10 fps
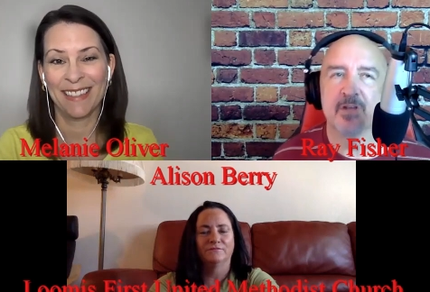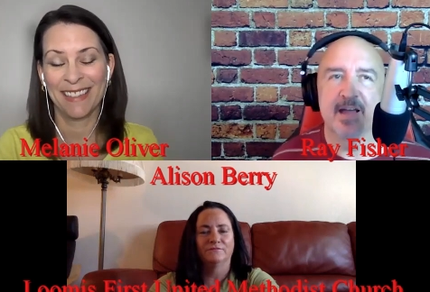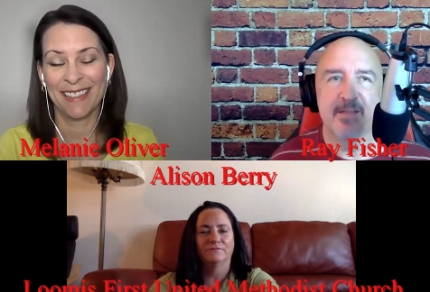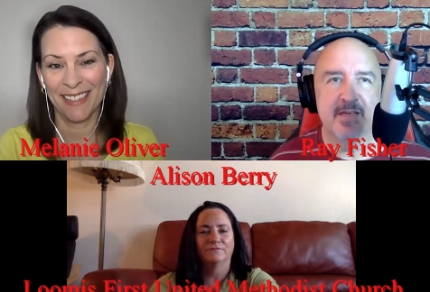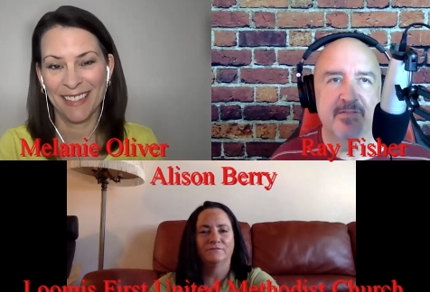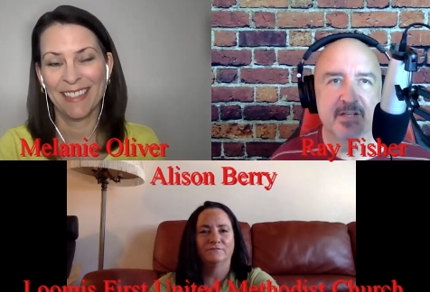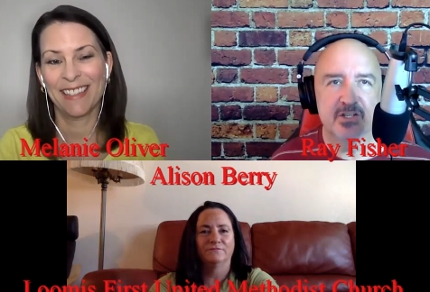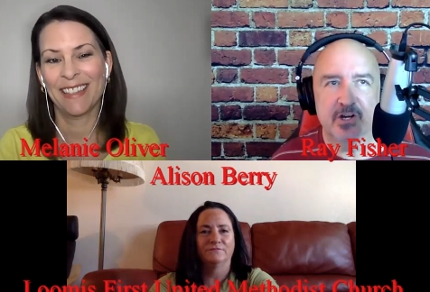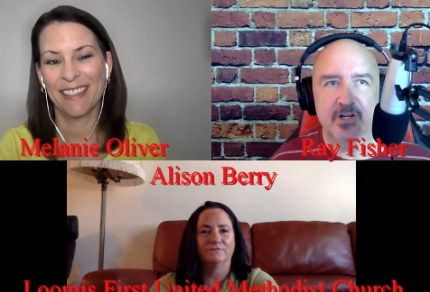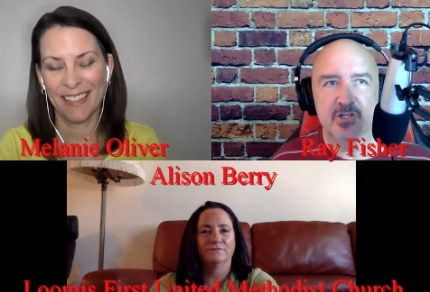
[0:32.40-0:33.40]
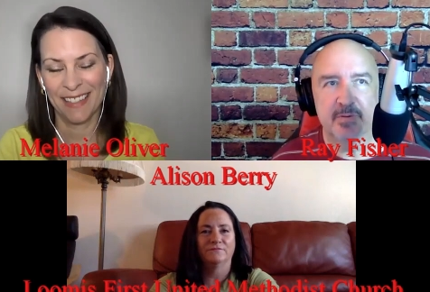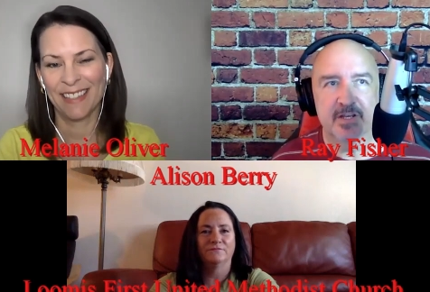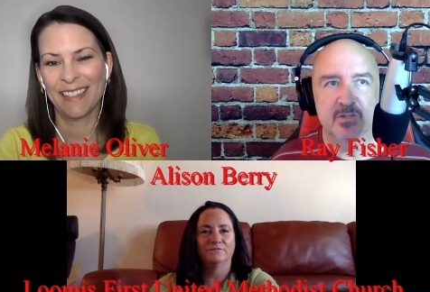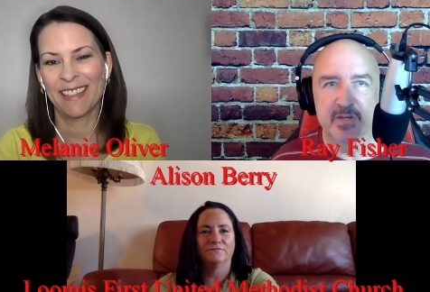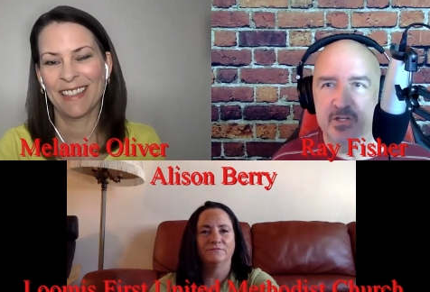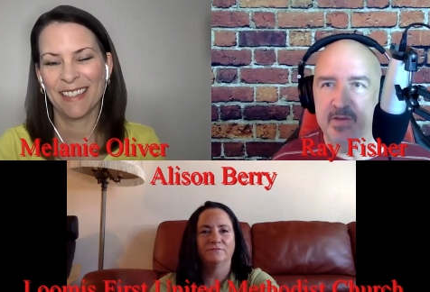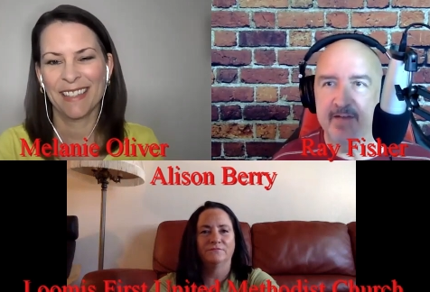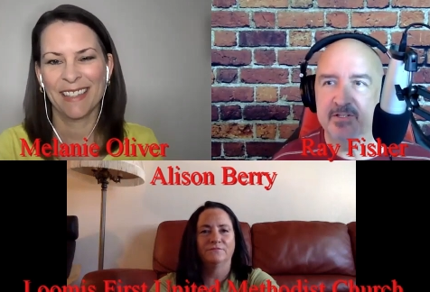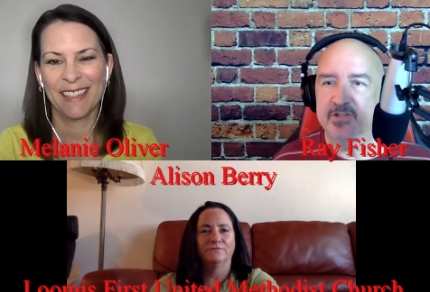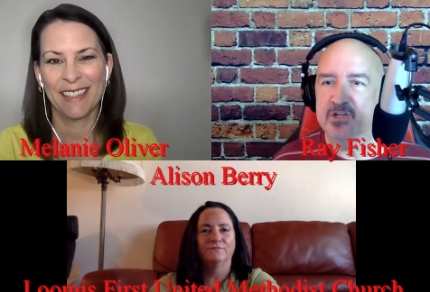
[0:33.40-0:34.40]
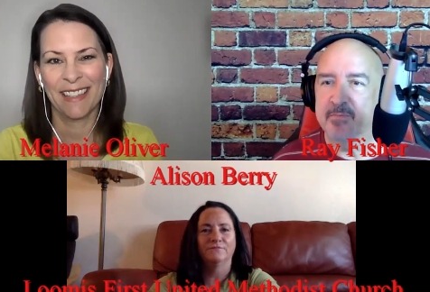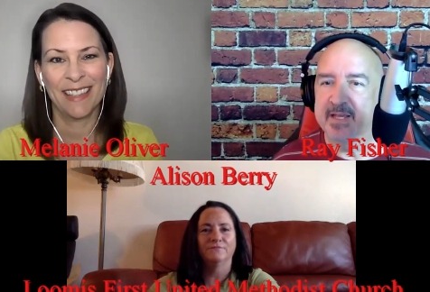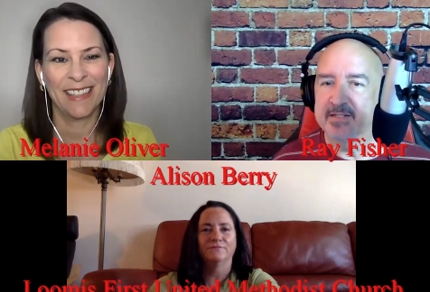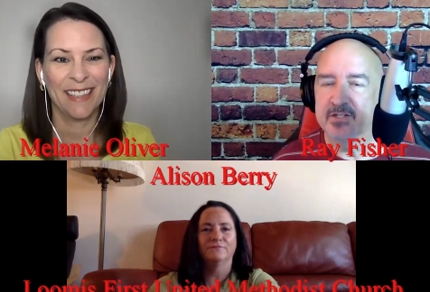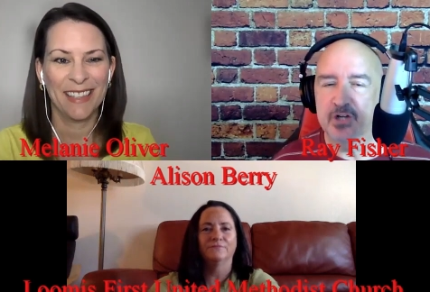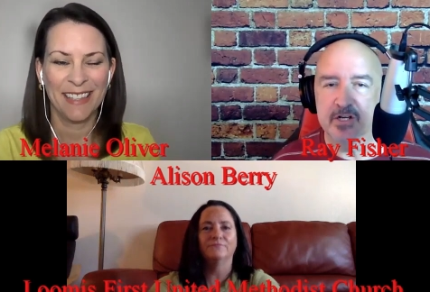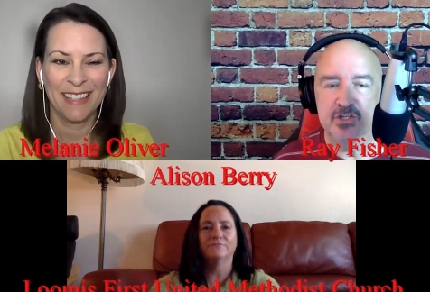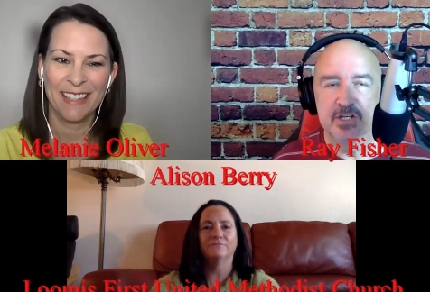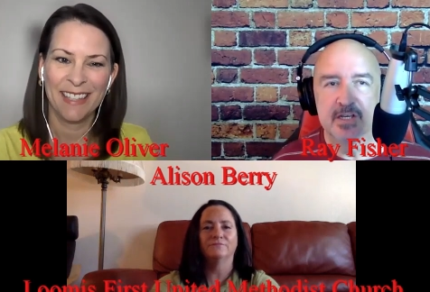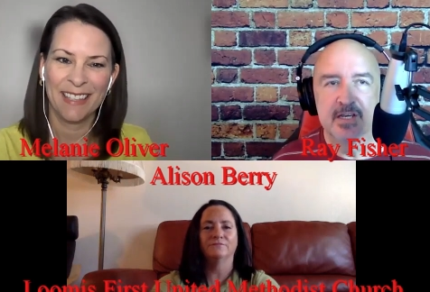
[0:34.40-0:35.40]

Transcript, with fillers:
Speaker 1: United Methodist Church because we do have such an amazing church.